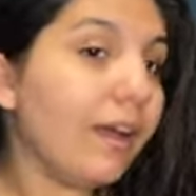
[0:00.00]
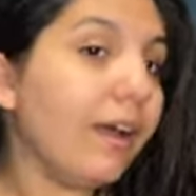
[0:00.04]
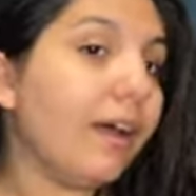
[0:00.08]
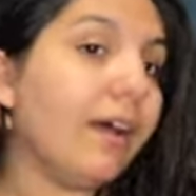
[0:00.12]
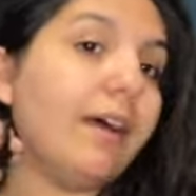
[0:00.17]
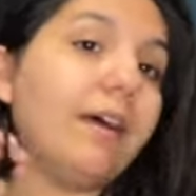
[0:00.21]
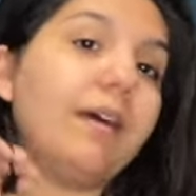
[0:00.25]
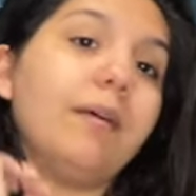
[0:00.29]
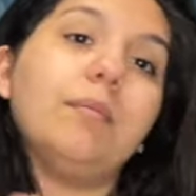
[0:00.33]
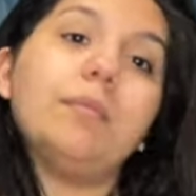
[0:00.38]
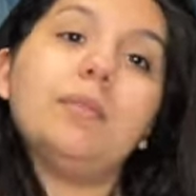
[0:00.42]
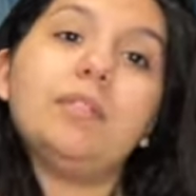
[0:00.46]

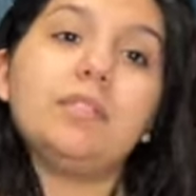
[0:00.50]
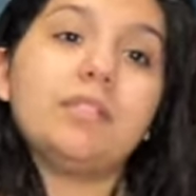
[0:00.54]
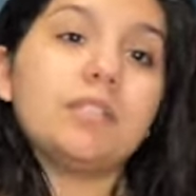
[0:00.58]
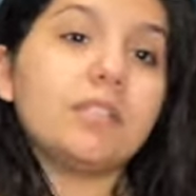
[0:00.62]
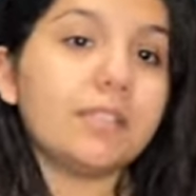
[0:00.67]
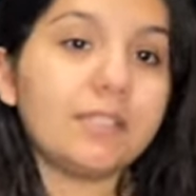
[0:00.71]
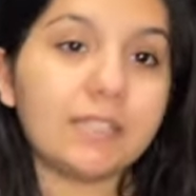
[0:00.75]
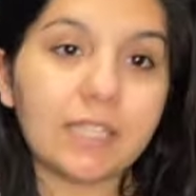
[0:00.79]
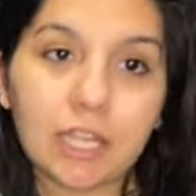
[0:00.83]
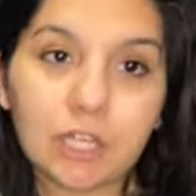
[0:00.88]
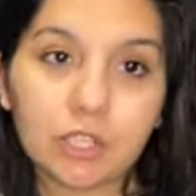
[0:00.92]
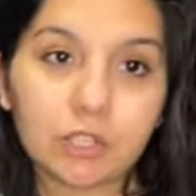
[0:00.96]
It's
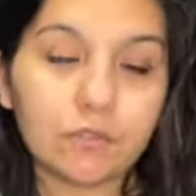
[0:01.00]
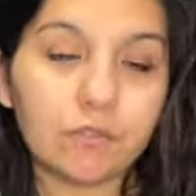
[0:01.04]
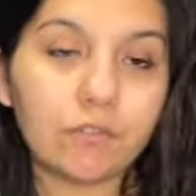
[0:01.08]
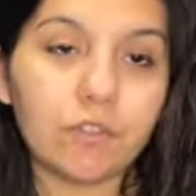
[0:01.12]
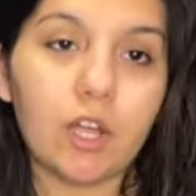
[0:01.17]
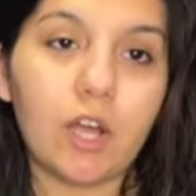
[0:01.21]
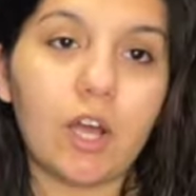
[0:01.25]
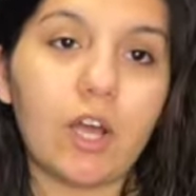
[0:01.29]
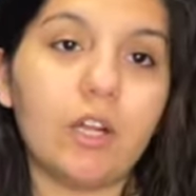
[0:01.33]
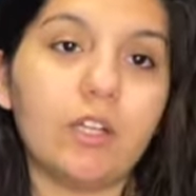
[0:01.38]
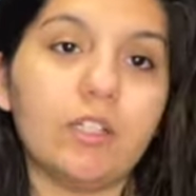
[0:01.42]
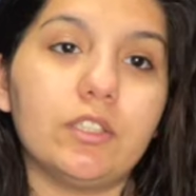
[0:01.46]
Cassandra
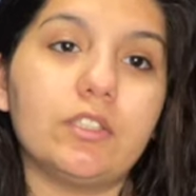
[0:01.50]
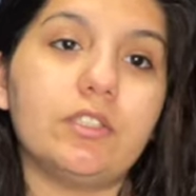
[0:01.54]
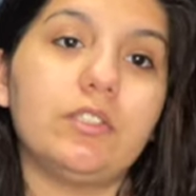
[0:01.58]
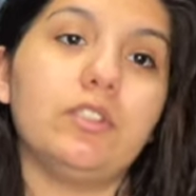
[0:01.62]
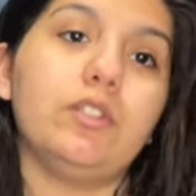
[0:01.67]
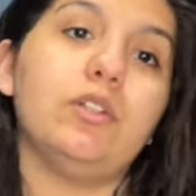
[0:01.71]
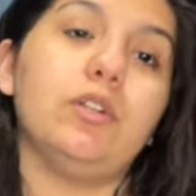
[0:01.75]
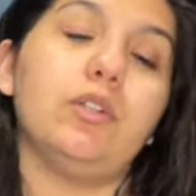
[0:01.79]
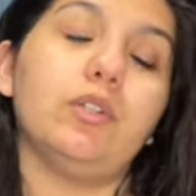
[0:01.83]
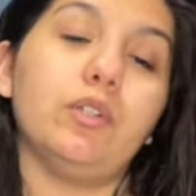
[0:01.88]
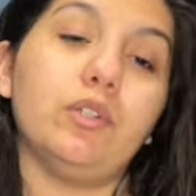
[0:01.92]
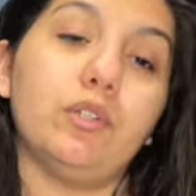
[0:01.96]
Vlogs.
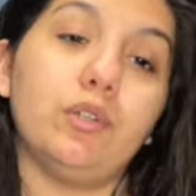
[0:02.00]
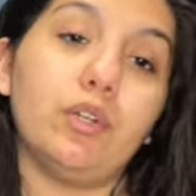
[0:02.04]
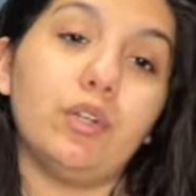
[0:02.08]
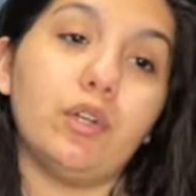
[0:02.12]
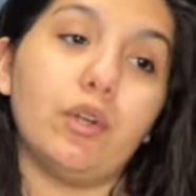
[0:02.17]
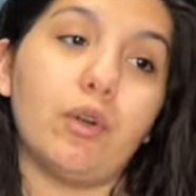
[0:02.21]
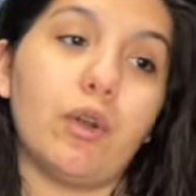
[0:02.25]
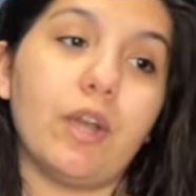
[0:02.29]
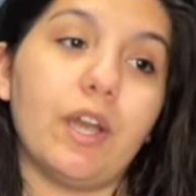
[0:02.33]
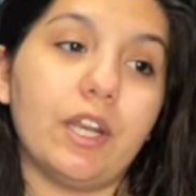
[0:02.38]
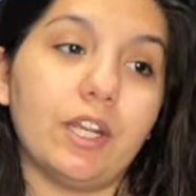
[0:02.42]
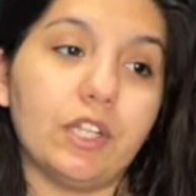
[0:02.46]
You know, you can
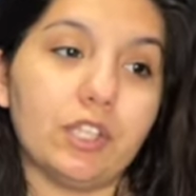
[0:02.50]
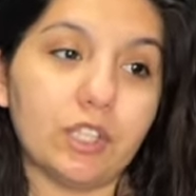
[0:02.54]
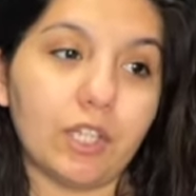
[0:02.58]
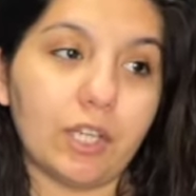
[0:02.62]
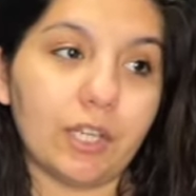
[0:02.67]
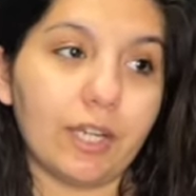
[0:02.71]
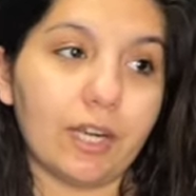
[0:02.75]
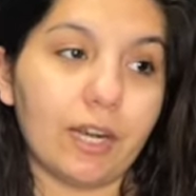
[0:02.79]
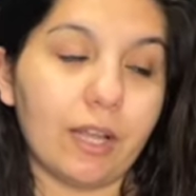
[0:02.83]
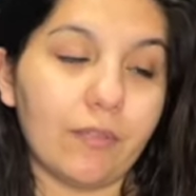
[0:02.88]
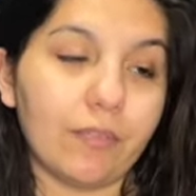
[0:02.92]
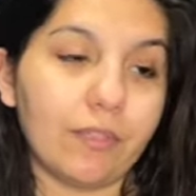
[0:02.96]
go ahead and
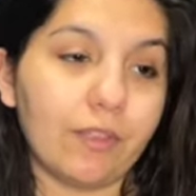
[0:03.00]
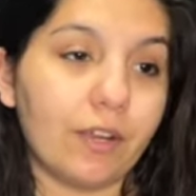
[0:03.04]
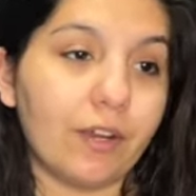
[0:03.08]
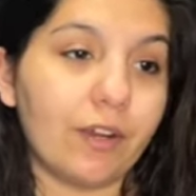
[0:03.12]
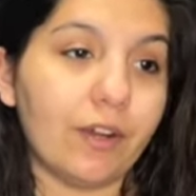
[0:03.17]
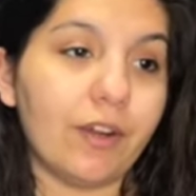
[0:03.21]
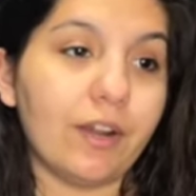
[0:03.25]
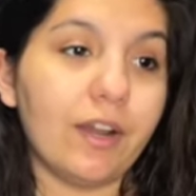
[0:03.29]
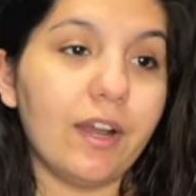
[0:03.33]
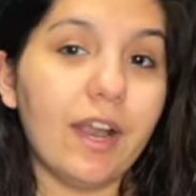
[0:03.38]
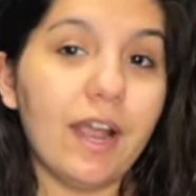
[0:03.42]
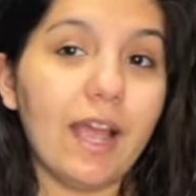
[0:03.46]
check it out
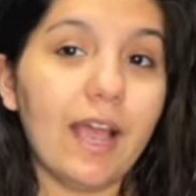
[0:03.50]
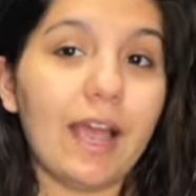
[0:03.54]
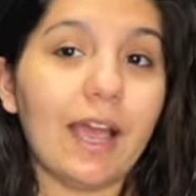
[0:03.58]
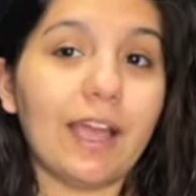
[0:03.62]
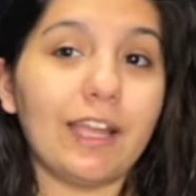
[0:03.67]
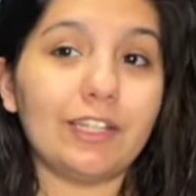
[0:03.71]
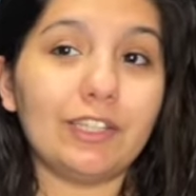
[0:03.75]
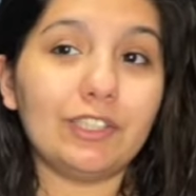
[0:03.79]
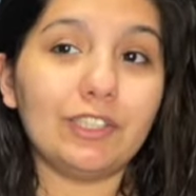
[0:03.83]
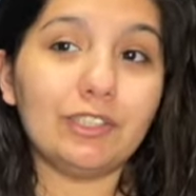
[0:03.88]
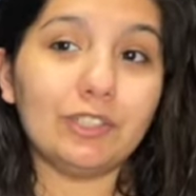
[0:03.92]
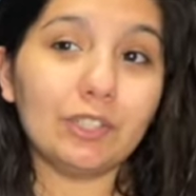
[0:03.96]
there.
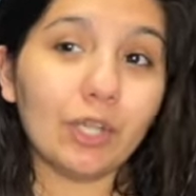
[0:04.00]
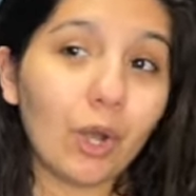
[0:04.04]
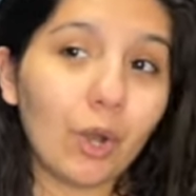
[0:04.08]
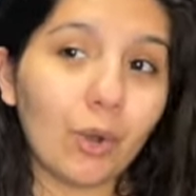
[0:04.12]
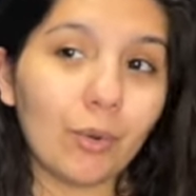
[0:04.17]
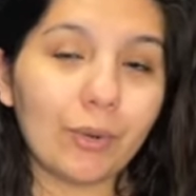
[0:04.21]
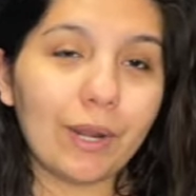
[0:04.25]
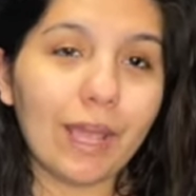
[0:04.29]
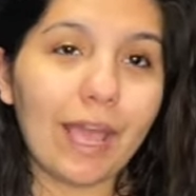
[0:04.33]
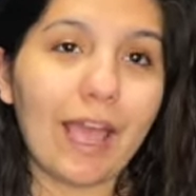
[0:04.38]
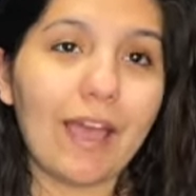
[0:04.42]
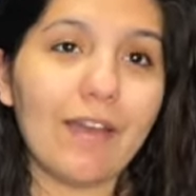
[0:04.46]
I
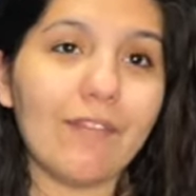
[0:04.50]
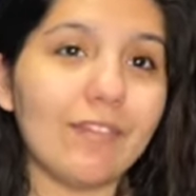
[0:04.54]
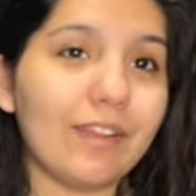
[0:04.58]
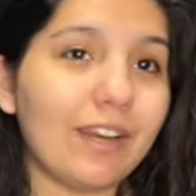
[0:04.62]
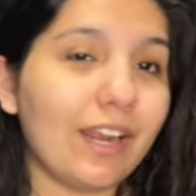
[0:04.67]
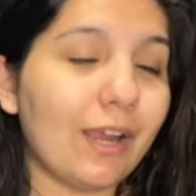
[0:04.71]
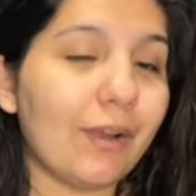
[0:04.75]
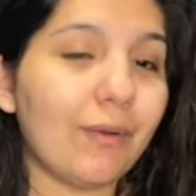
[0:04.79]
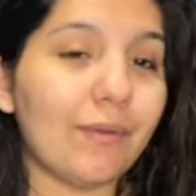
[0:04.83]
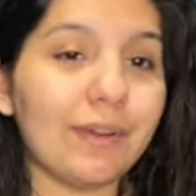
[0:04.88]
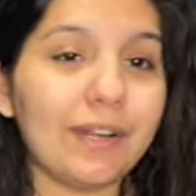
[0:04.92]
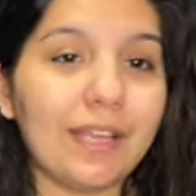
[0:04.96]
don't have it.
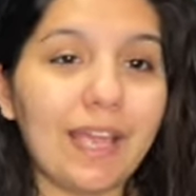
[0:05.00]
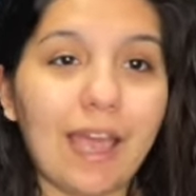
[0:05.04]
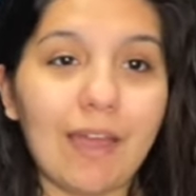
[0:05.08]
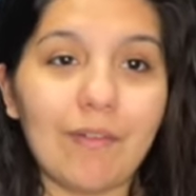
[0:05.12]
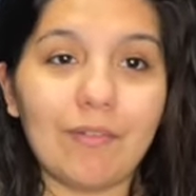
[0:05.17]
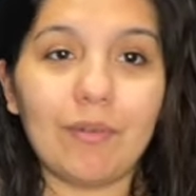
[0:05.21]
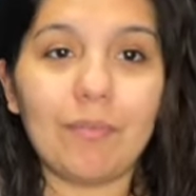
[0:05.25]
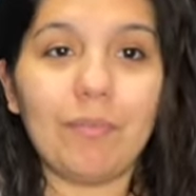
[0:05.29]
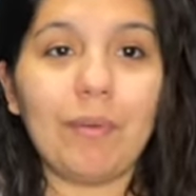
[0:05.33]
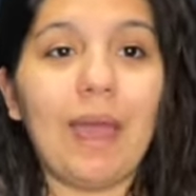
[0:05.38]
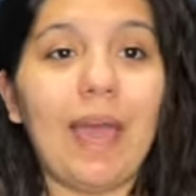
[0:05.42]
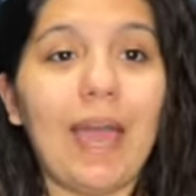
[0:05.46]
I already
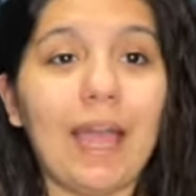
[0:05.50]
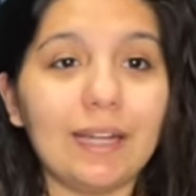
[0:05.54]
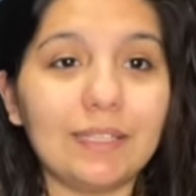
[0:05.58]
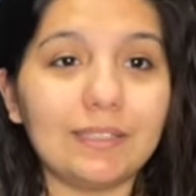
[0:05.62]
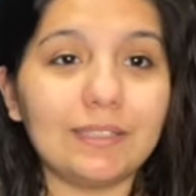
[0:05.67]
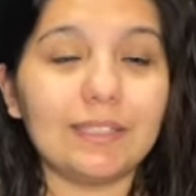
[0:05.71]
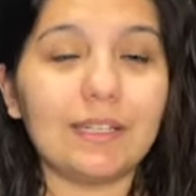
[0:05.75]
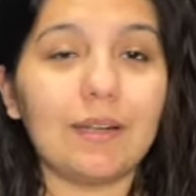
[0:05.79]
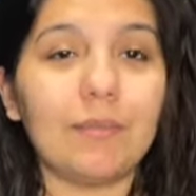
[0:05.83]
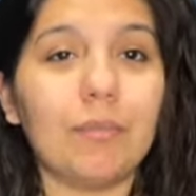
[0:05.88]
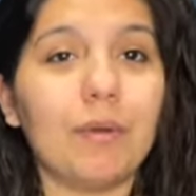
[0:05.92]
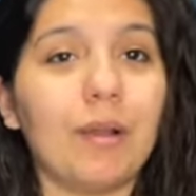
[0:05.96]
have it
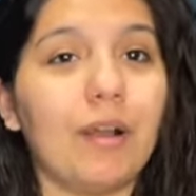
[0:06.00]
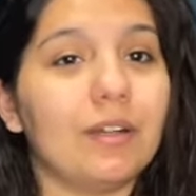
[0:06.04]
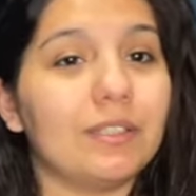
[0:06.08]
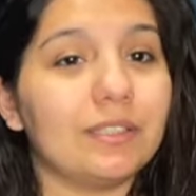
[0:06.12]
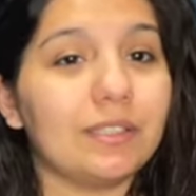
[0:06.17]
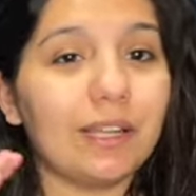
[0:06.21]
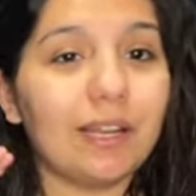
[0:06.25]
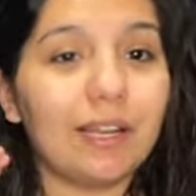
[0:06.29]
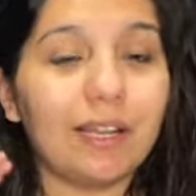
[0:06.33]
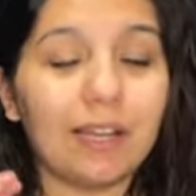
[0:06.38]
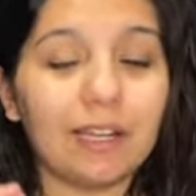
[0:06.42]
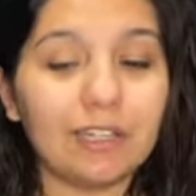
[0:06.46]
packed in a
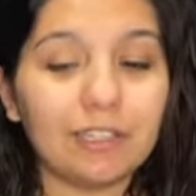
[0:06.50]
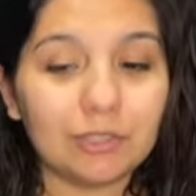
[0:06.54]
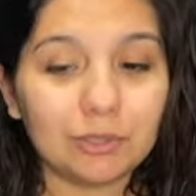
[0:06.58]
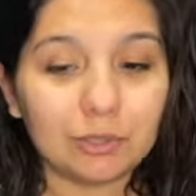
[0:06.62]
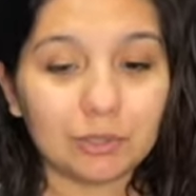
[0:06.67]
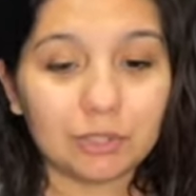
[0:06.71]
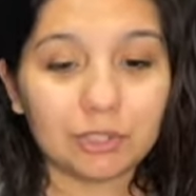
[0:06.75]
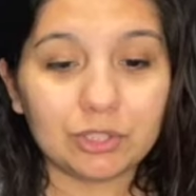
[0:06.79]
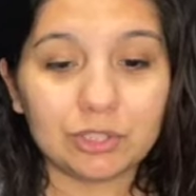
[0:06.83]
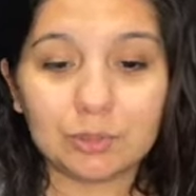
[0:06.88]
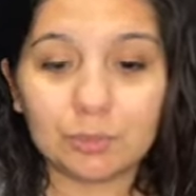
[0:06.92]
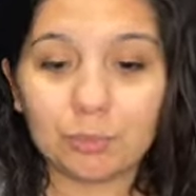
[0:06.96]
box. All I gotta do
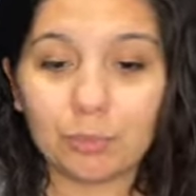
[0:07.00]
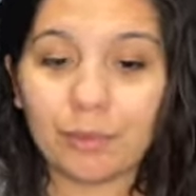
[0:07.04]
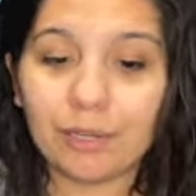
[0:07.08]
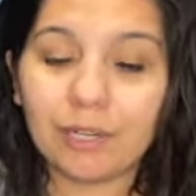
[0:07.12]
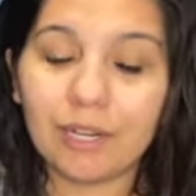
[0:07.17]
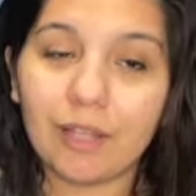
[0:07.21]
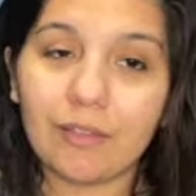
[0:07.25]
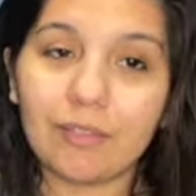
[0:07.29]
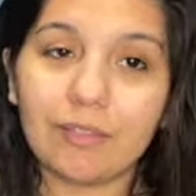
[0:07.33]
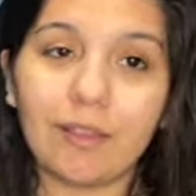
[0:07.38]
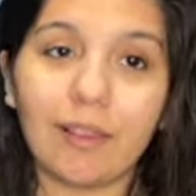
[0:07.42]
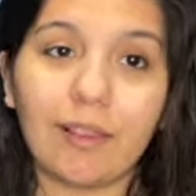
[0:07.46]
is just
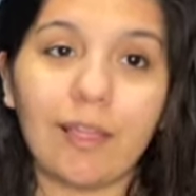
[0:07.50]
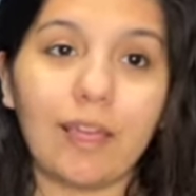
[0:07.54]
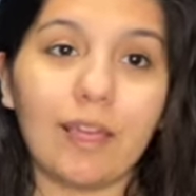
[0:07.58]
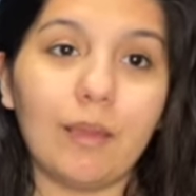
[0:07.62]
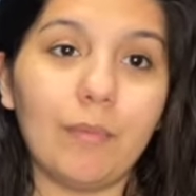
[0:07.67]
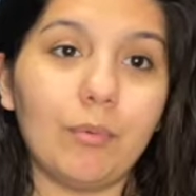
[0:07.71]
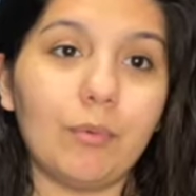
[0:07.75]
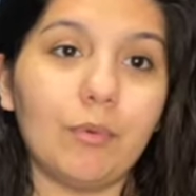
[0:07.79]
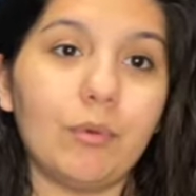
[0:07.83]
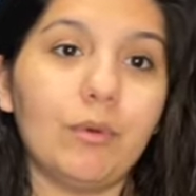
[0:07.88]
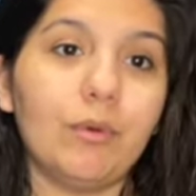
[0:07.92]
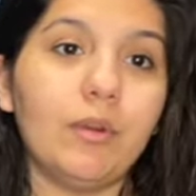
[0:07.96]
print out the
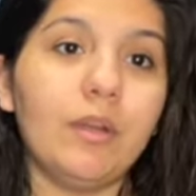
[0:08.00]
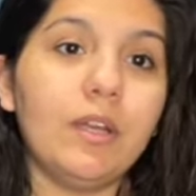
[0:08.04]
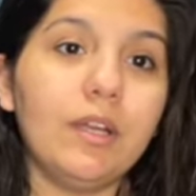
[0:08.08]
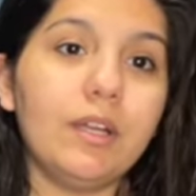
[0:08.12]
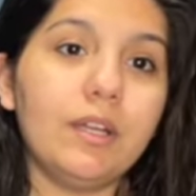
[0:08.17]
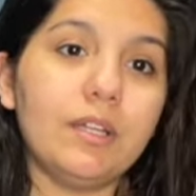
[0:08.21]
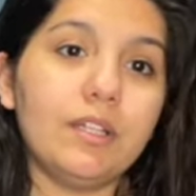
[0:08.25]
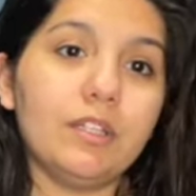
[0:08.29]
label.